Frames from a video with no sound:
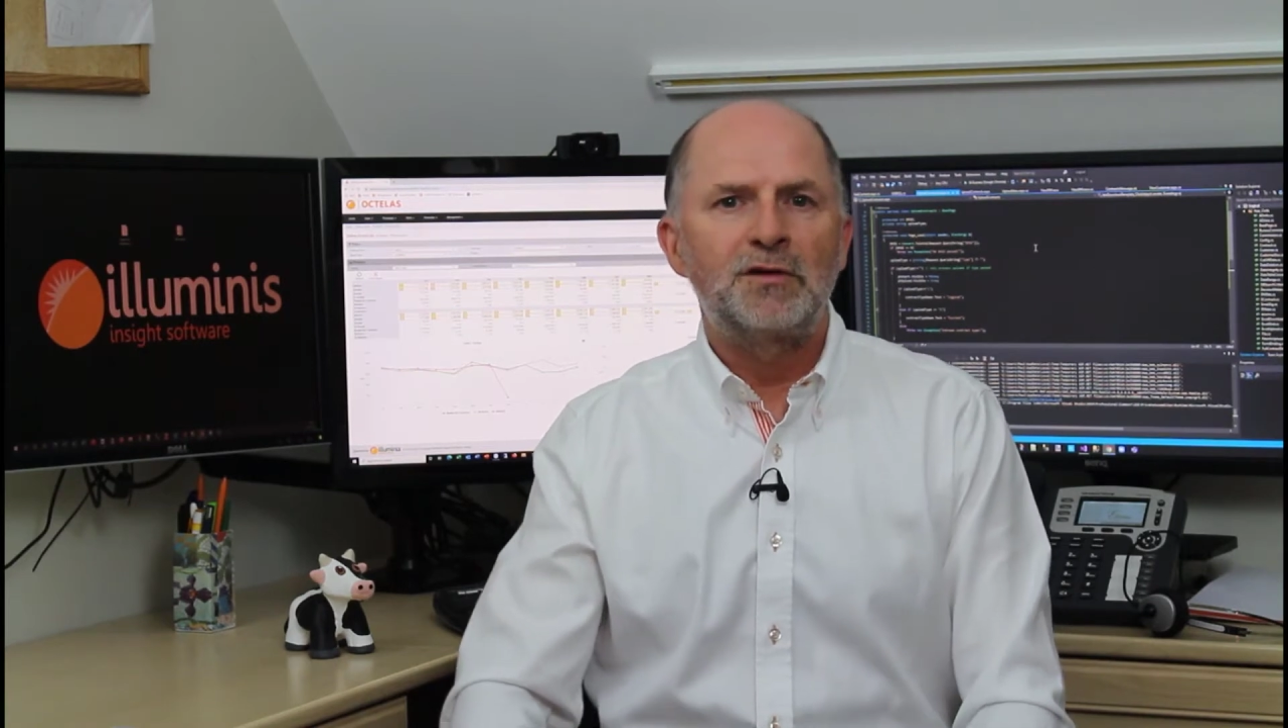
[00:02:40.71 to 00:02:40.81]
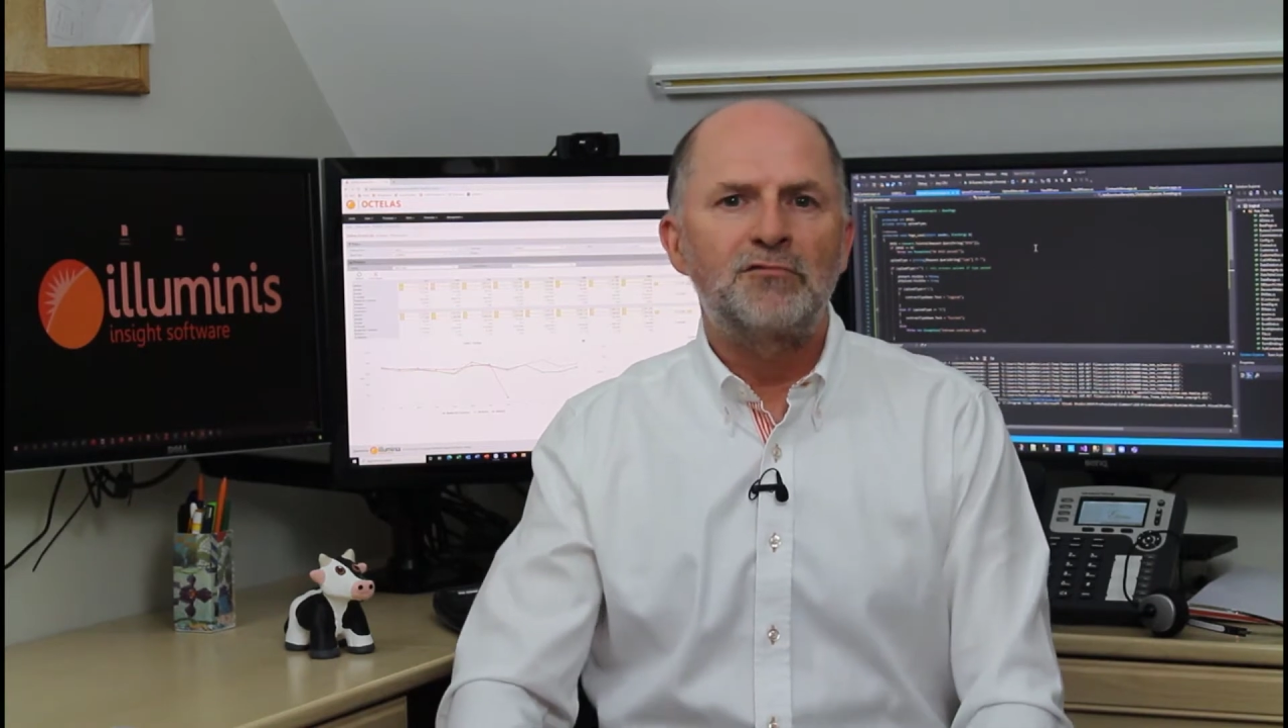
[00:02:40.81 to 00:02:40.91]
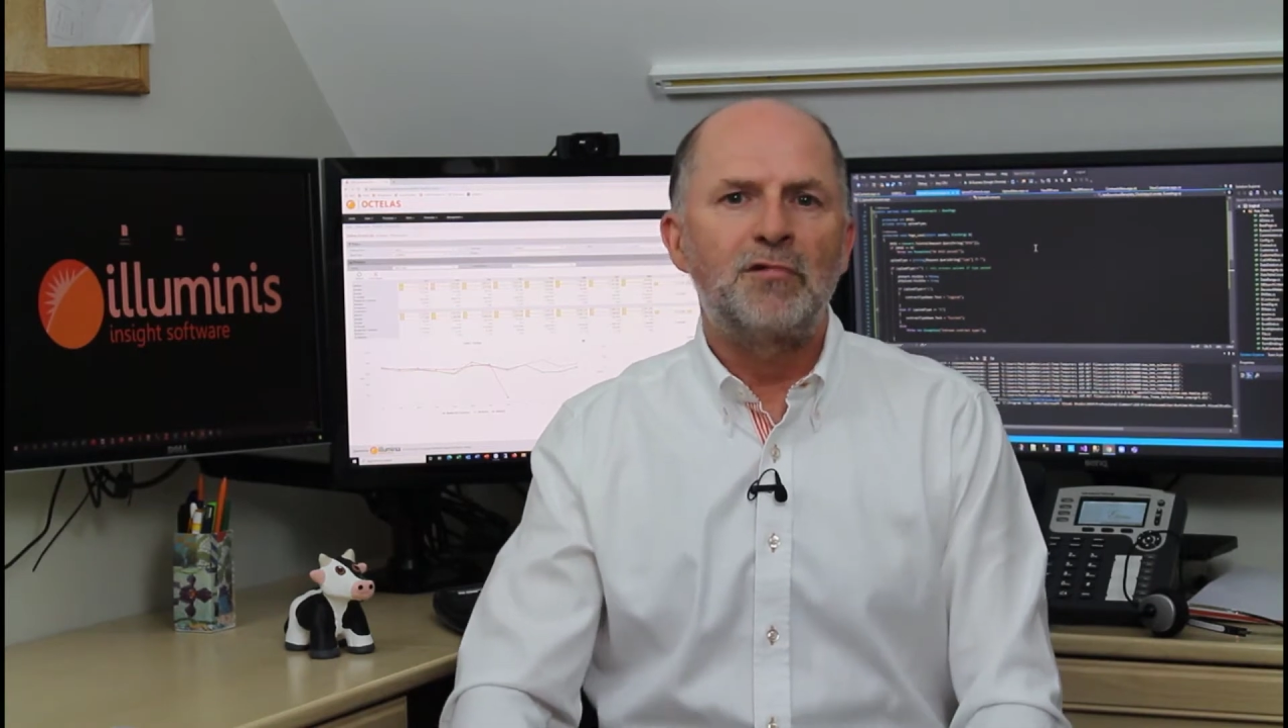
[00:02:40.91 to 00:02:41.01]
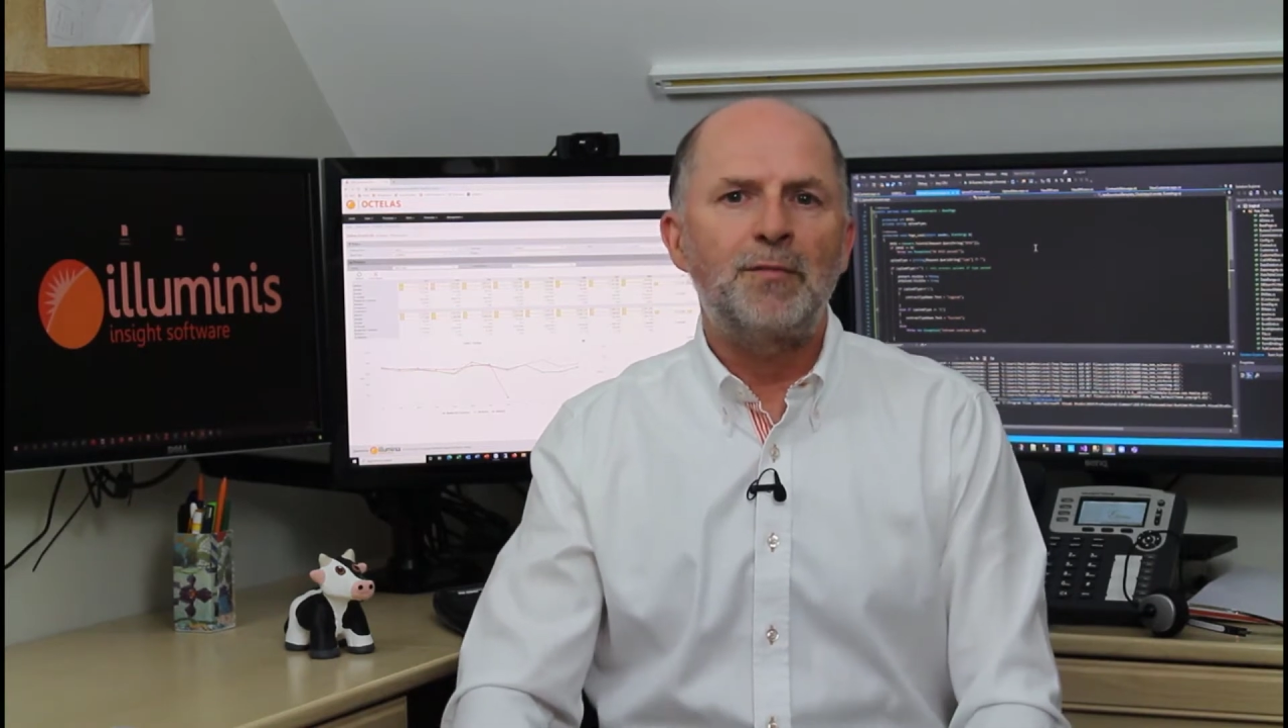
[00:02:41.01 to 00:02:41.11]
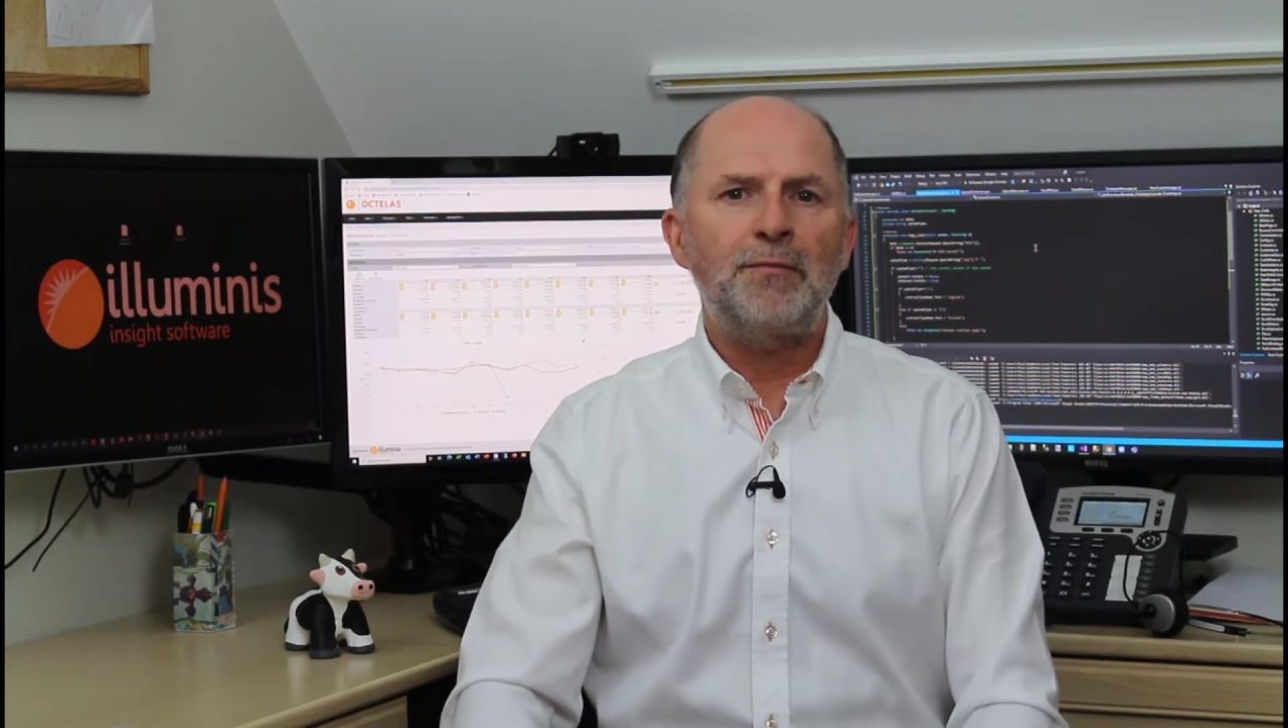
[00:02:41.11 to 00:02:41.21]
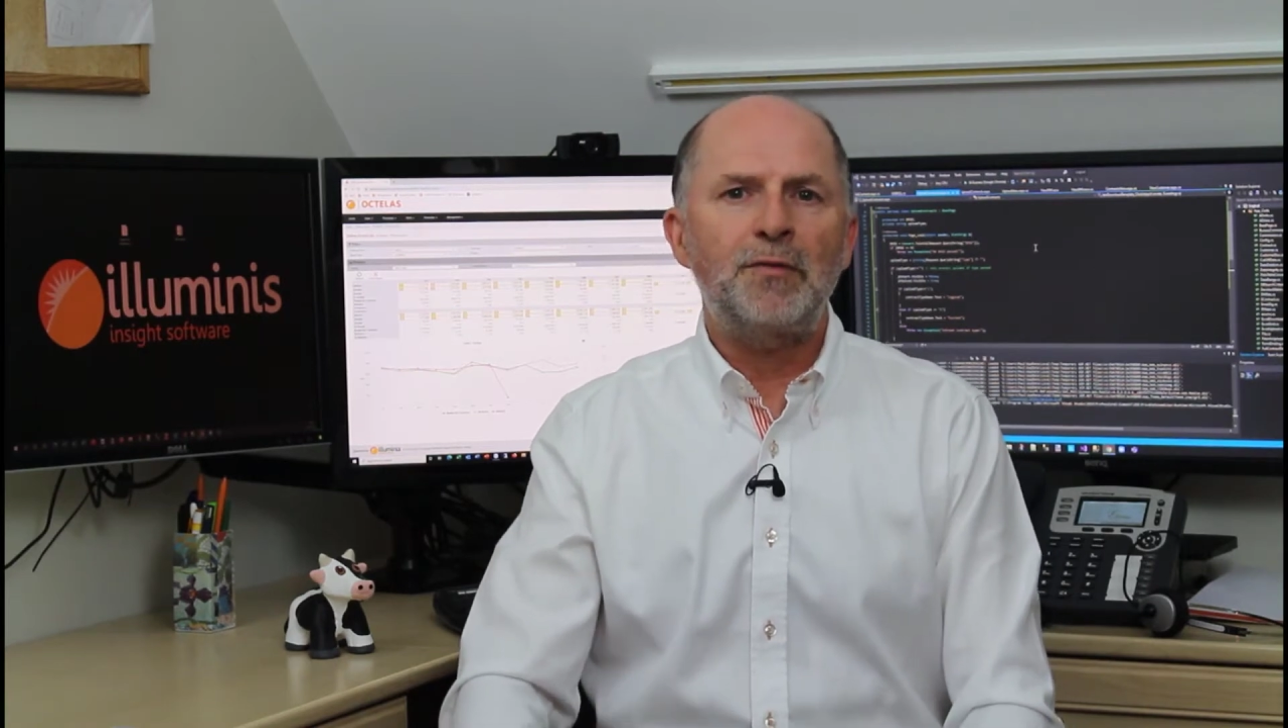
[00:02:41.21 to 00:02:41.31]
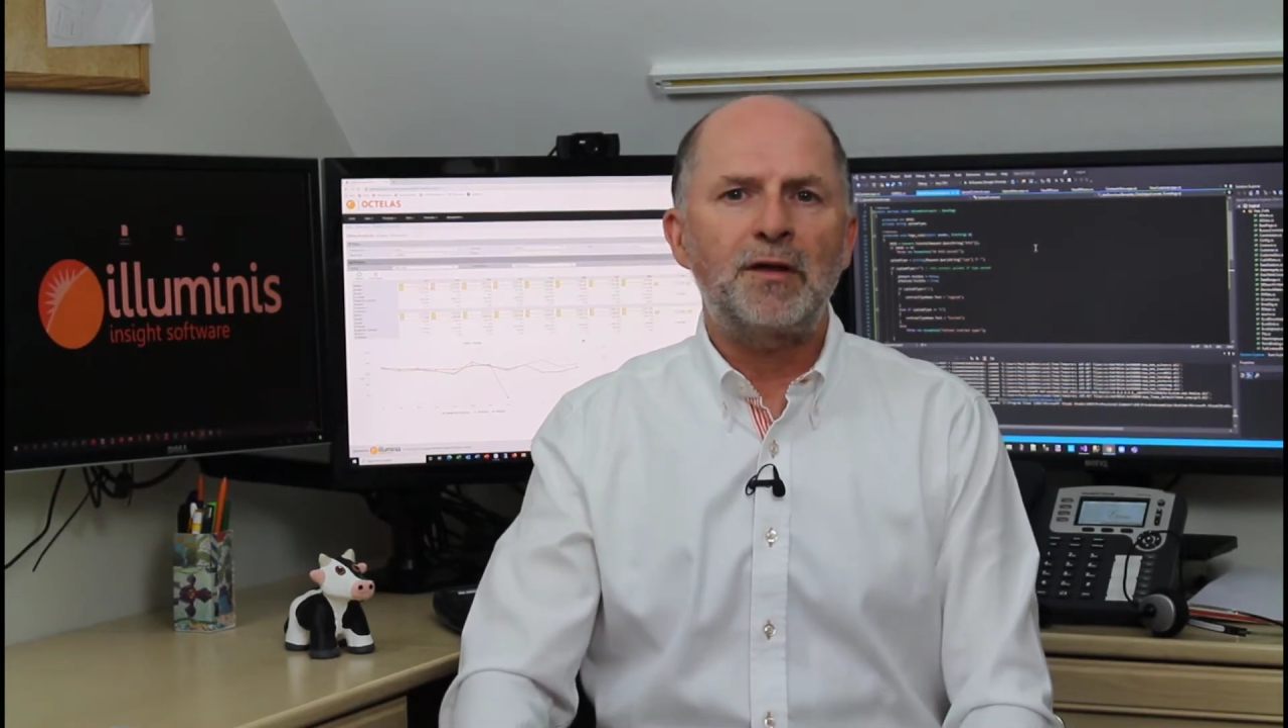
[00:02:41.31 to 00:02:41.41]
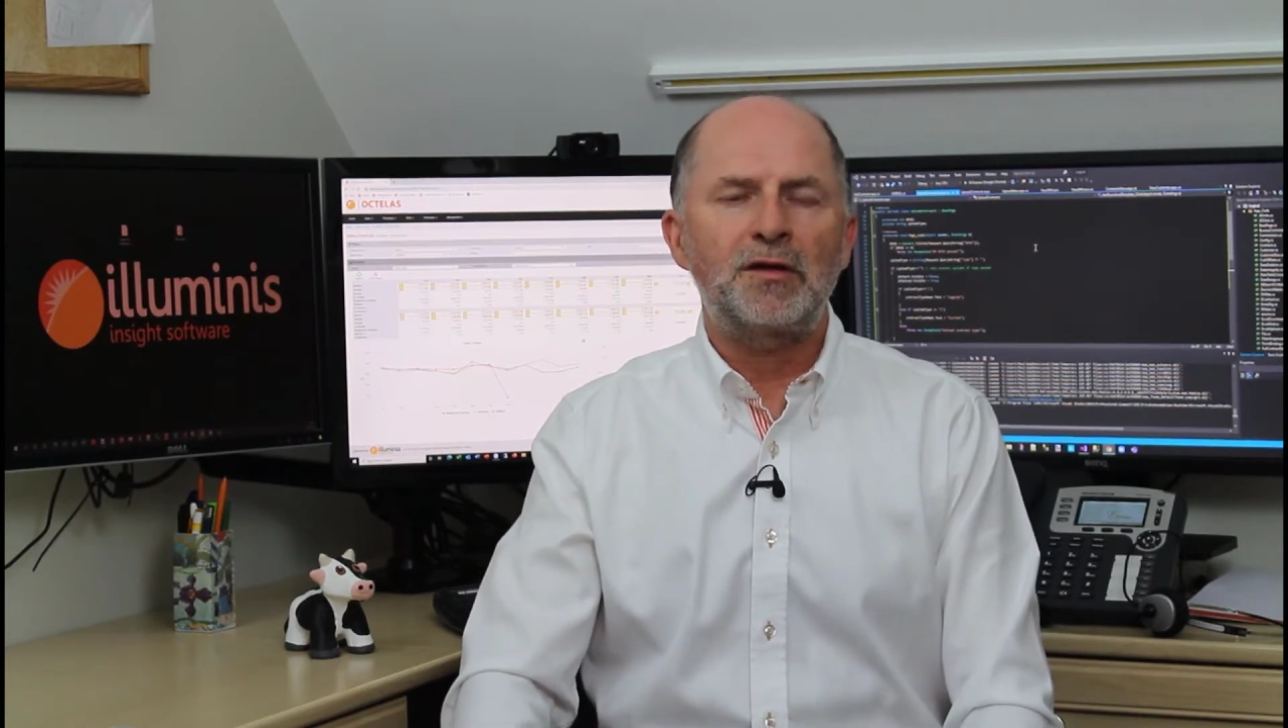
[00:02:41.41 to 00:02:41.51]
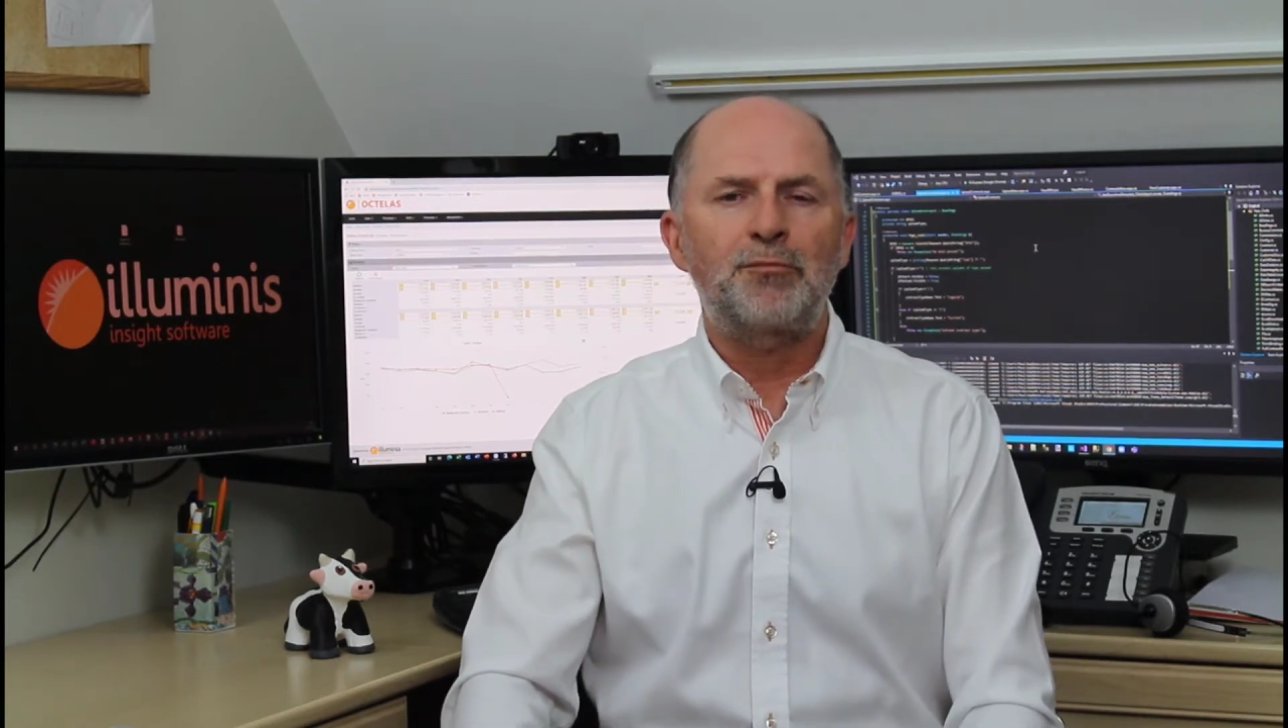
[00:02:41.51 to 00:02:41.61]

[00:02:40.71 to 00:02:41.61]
remember that the